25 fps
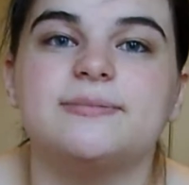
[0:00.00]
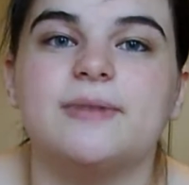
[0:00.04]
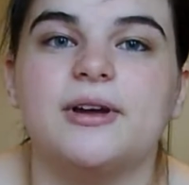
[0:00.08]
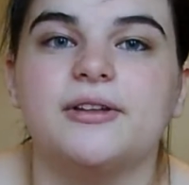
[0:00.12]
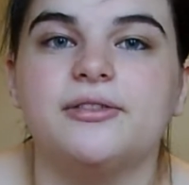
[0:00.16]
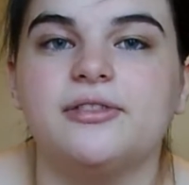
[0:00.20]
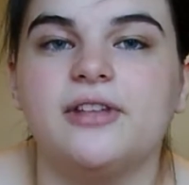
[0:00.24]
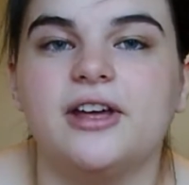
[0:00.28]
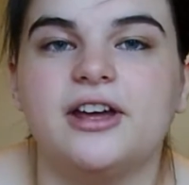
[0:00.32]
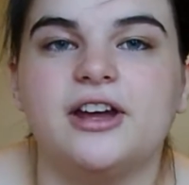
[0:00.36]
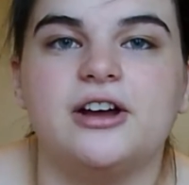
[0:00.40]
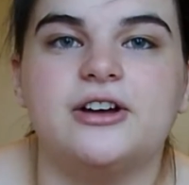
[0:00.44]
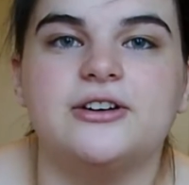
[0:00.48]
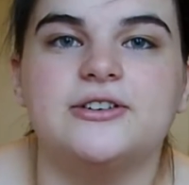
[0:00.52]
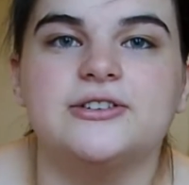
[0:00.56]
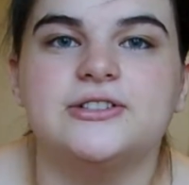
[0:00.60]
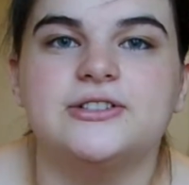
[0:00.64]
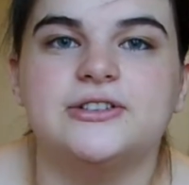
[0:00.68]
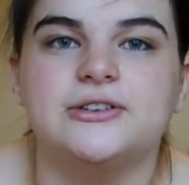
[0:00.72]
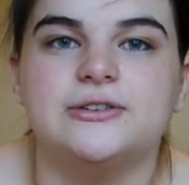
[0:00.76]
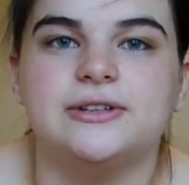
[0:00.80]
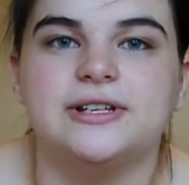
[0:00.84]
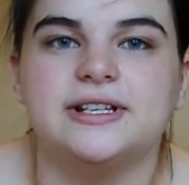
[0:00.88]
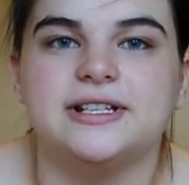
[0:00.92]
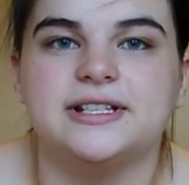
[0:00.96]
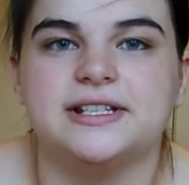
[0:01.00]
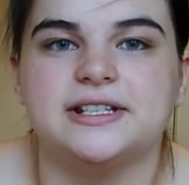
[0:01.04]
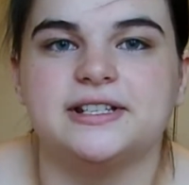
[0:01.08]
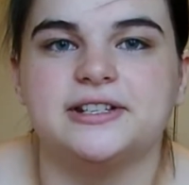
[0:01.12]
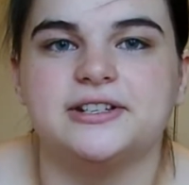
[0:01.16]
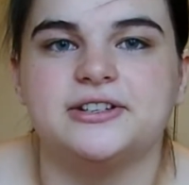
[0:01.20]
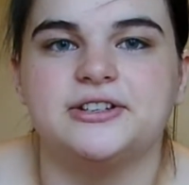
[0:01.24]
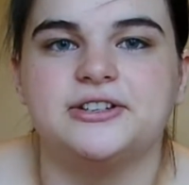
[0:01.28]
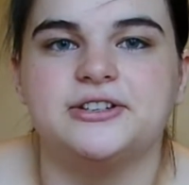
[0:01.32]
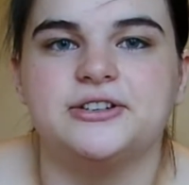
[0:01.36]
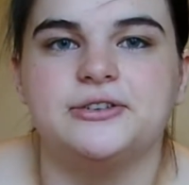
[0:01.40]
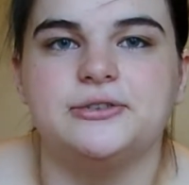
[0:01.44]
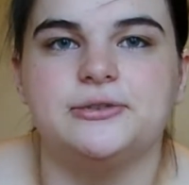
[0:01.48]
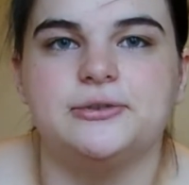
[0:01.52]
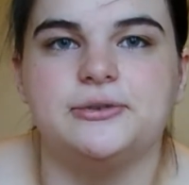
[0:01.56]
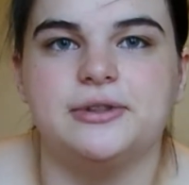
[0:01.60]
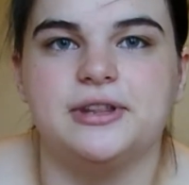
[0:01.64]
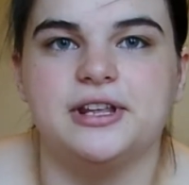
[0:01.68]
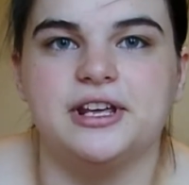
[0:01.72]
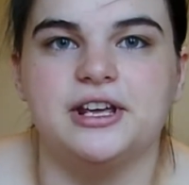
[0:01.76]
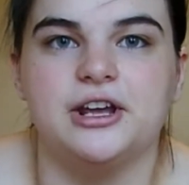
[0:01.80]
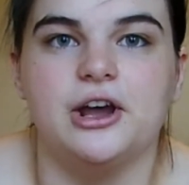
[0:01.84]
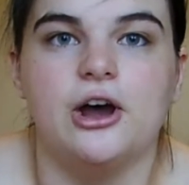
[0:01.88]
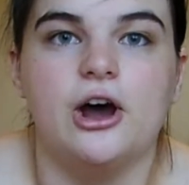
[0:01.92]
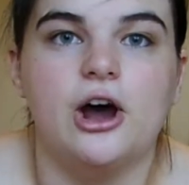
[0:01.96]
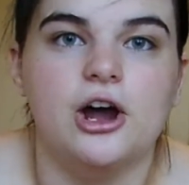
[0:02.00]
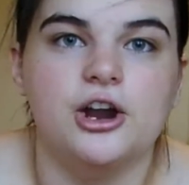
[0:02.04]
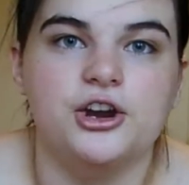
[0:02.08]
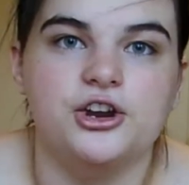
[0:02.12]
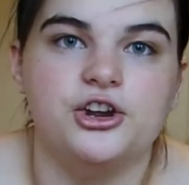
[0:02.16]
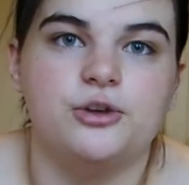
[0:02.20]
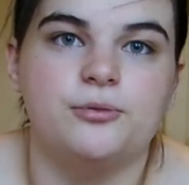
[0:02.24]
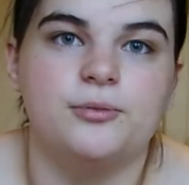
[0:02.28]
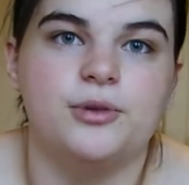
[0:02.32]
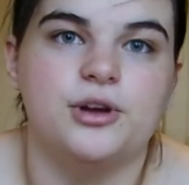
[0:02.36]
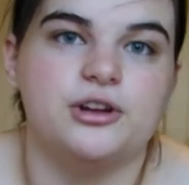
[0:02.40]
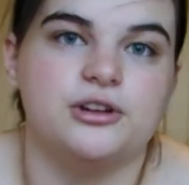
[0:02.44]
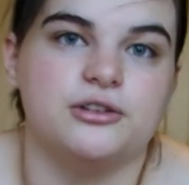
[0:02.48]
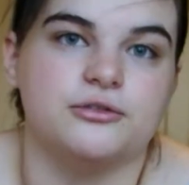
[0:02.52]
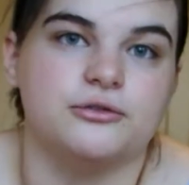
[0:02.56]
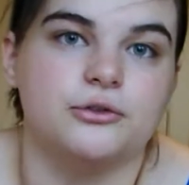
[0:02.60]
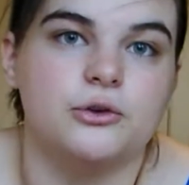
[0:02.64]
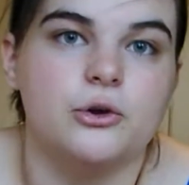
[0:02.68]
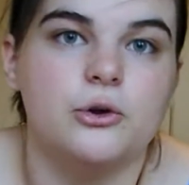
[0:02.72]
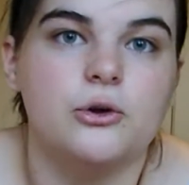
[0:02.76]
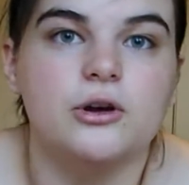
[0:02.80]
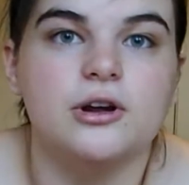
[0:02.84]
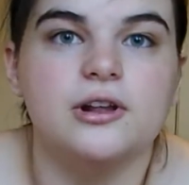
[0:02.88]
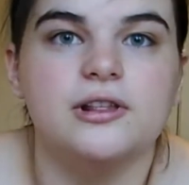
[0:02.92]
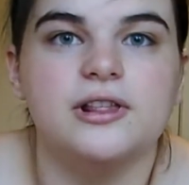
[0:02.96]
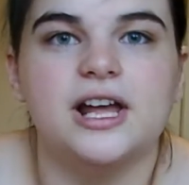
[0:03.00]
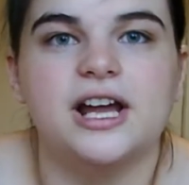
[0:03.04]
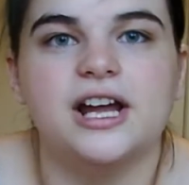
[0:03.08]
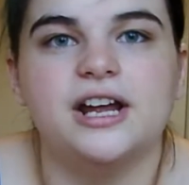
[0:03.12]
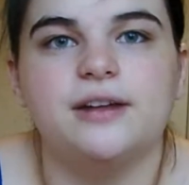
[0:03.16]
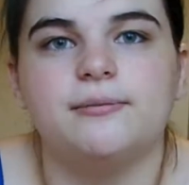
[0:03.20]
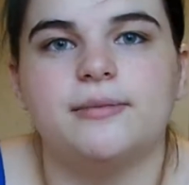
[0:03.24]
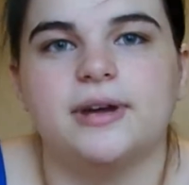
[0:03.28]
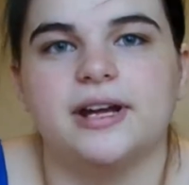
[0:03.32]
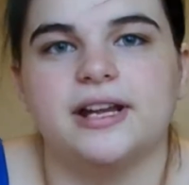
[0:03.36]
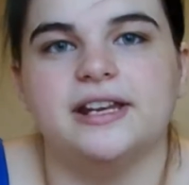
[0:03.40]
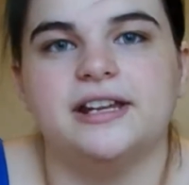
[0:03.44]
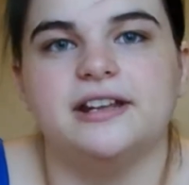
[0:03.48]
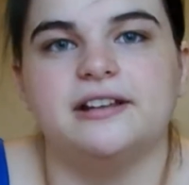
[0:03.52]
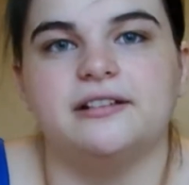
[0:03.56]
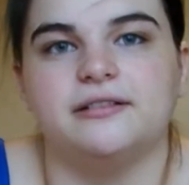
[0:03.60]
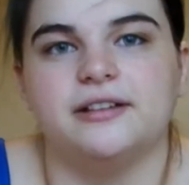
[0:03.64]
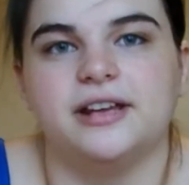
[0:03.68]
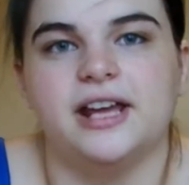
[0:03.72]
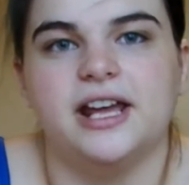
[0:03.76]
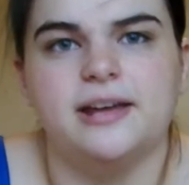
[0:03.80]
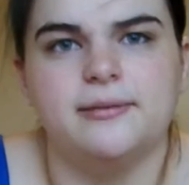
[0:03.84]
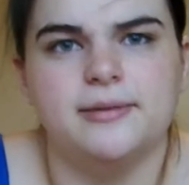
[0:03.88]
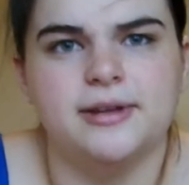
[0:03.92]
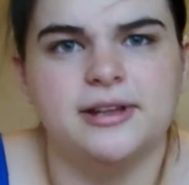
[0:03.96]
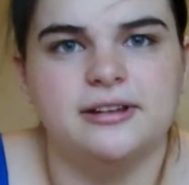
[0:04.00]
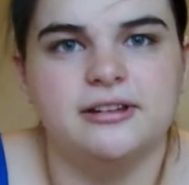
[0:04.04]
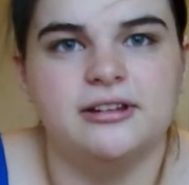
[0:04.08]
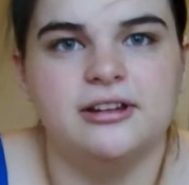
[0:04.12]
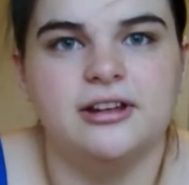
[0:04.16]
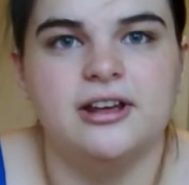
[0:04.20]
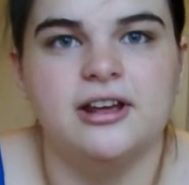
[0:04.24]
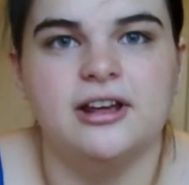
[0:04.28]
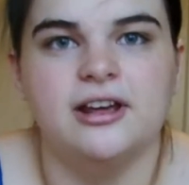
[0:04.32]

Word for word: month I also listened to the audiobook of Coraline by Neil Gaiman.